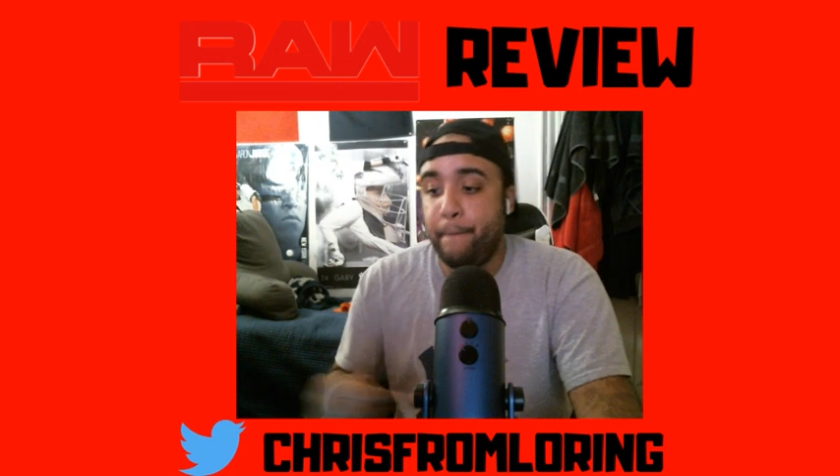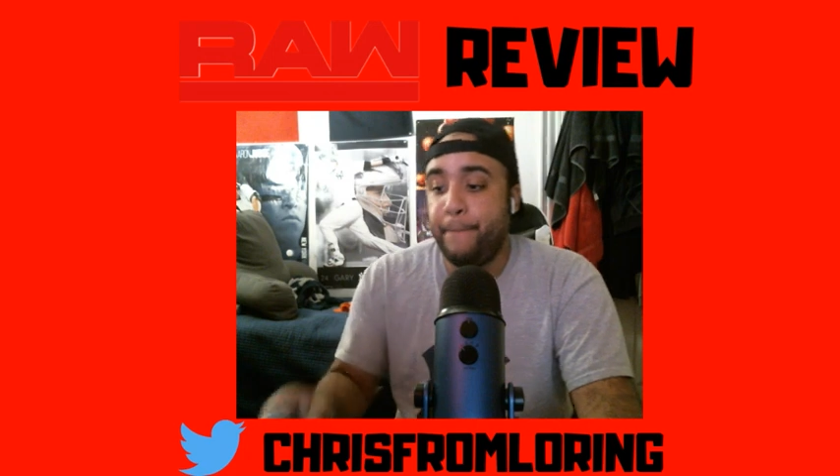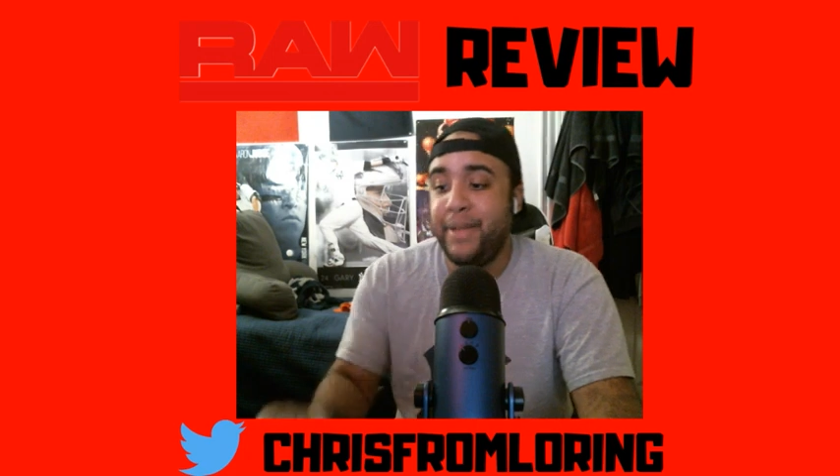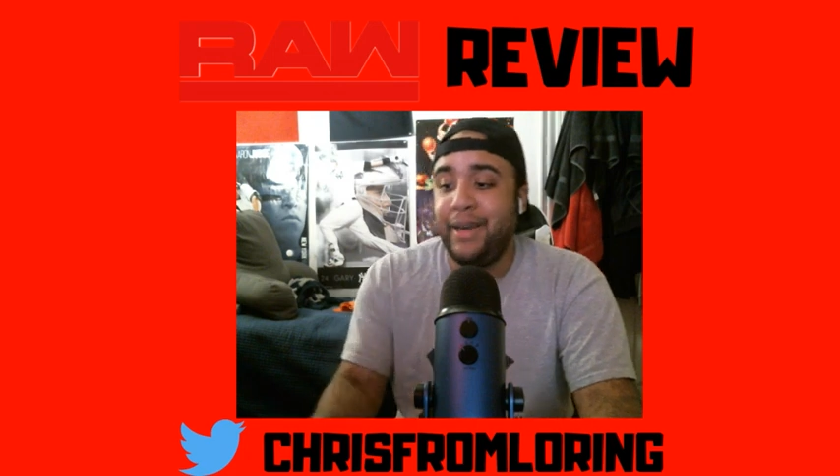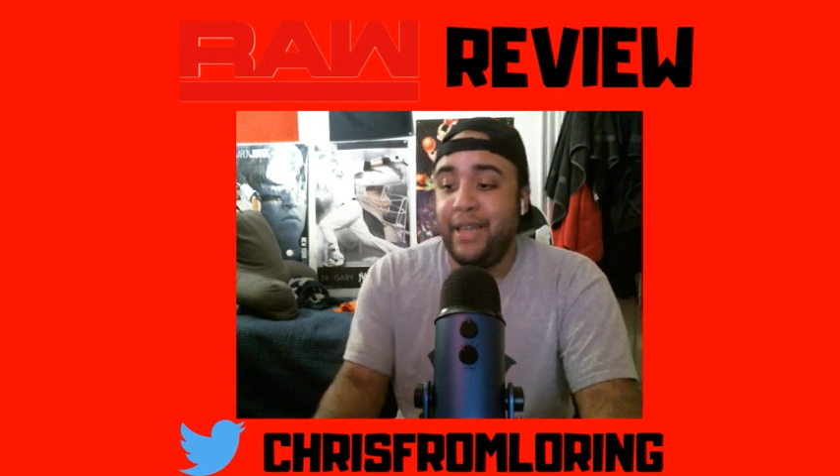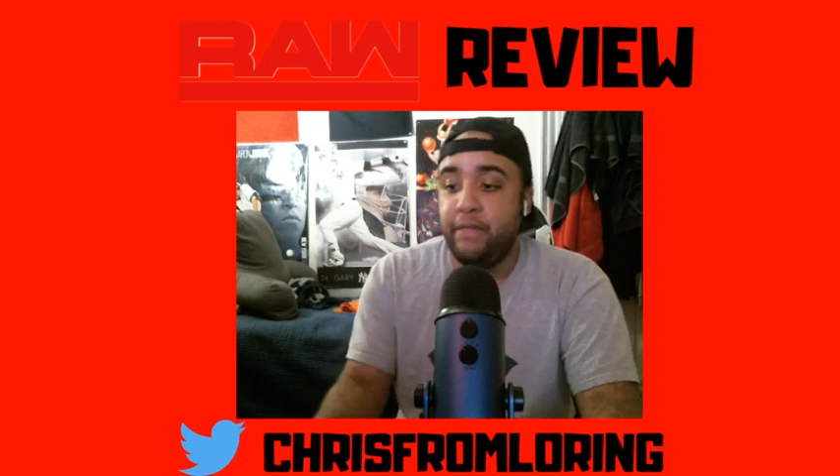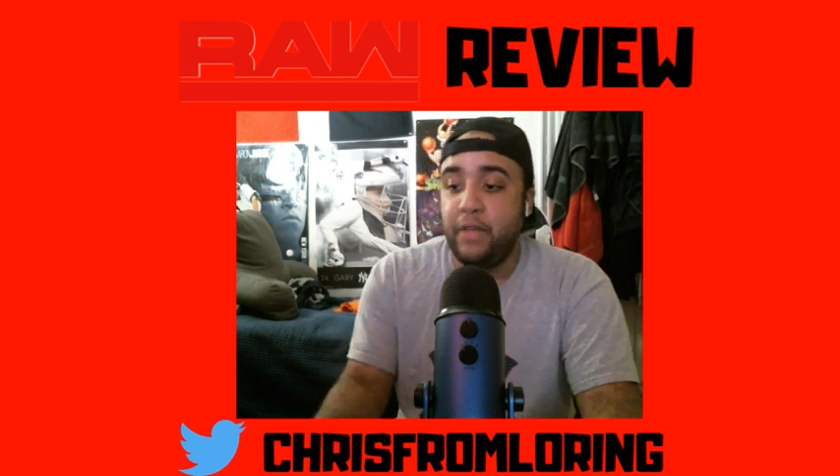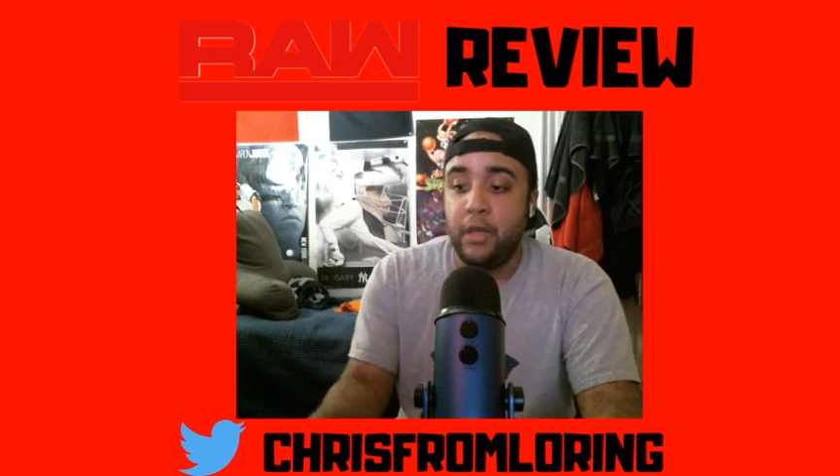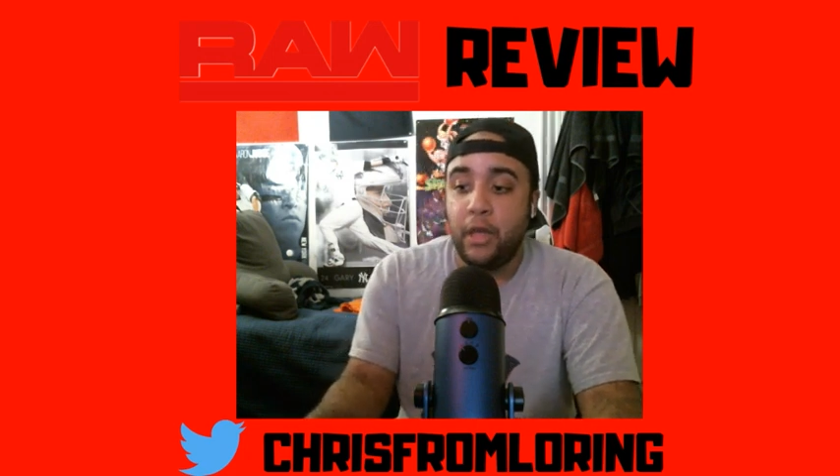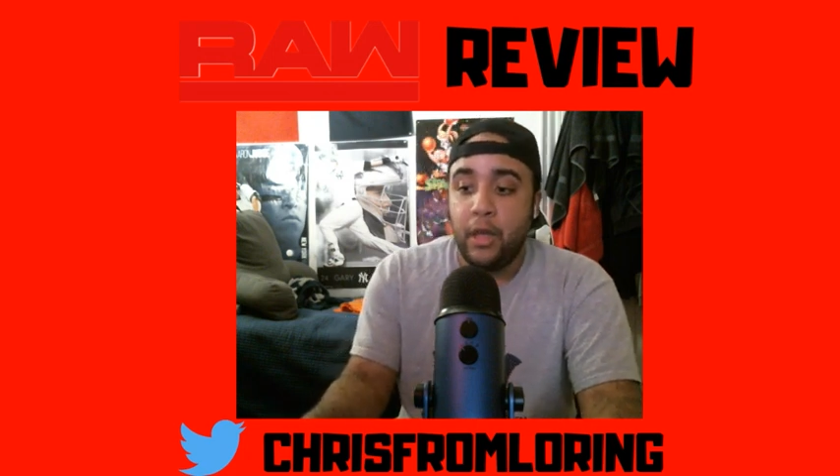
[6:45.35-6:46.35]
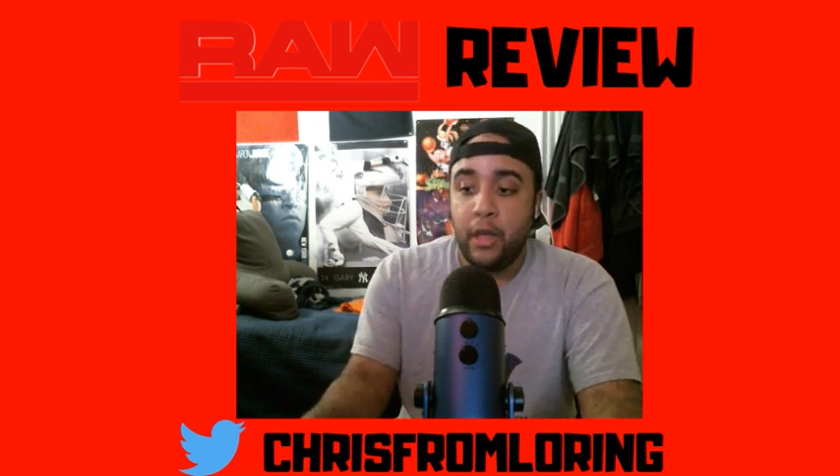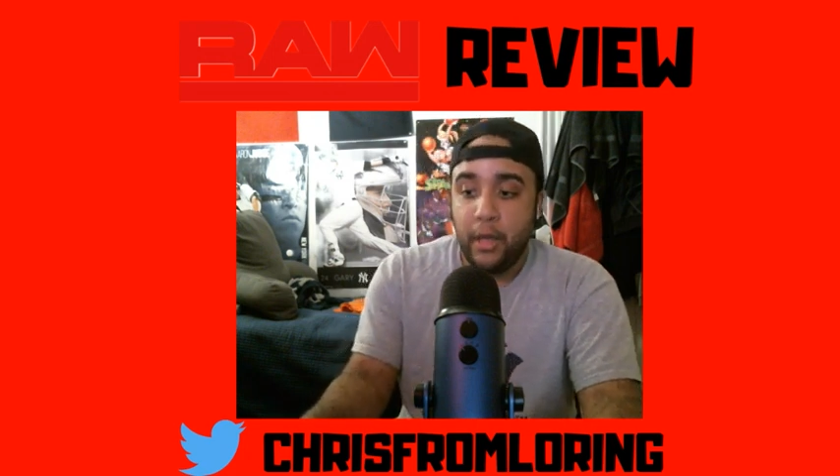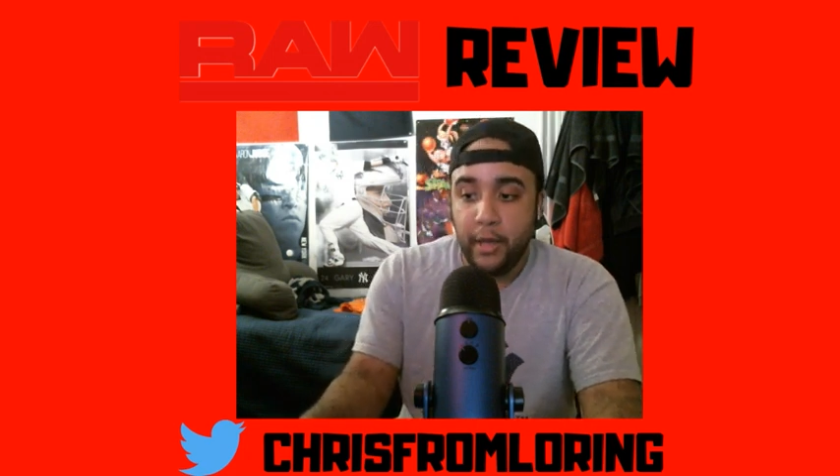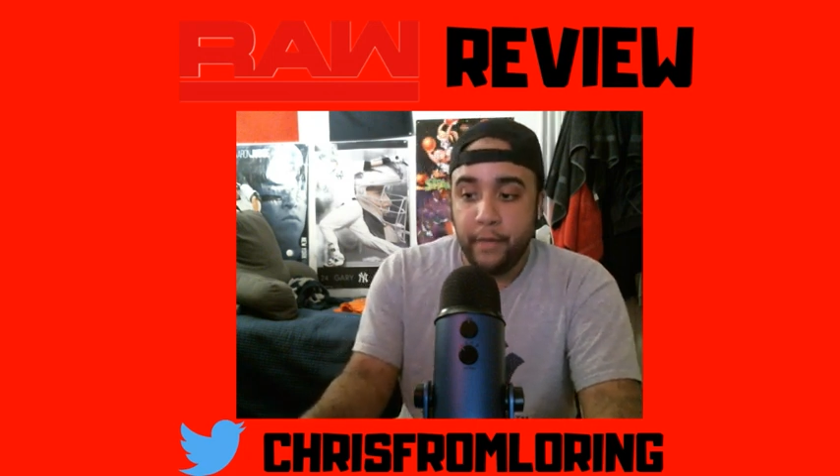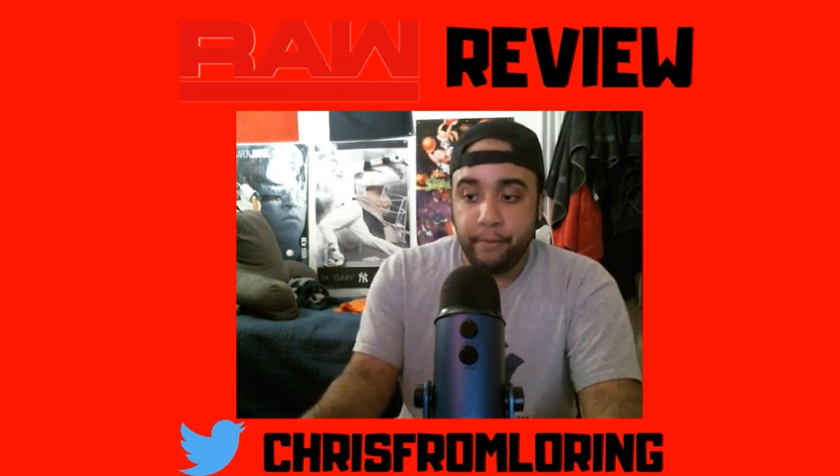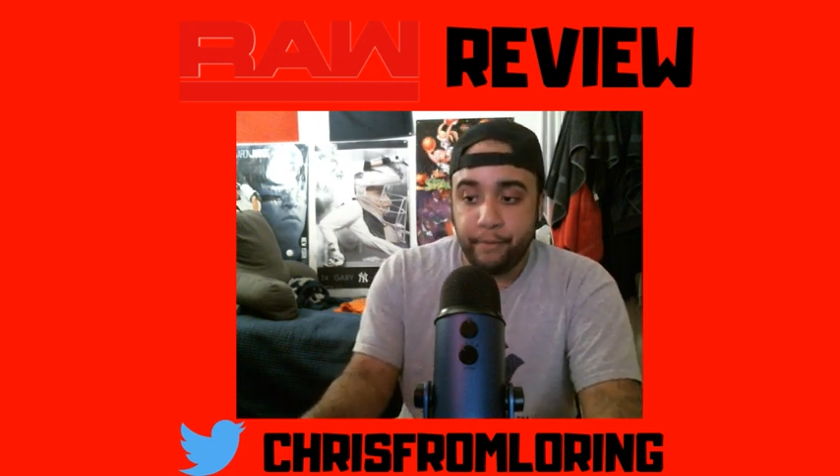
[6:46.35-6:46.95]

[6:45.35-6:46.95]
believing him.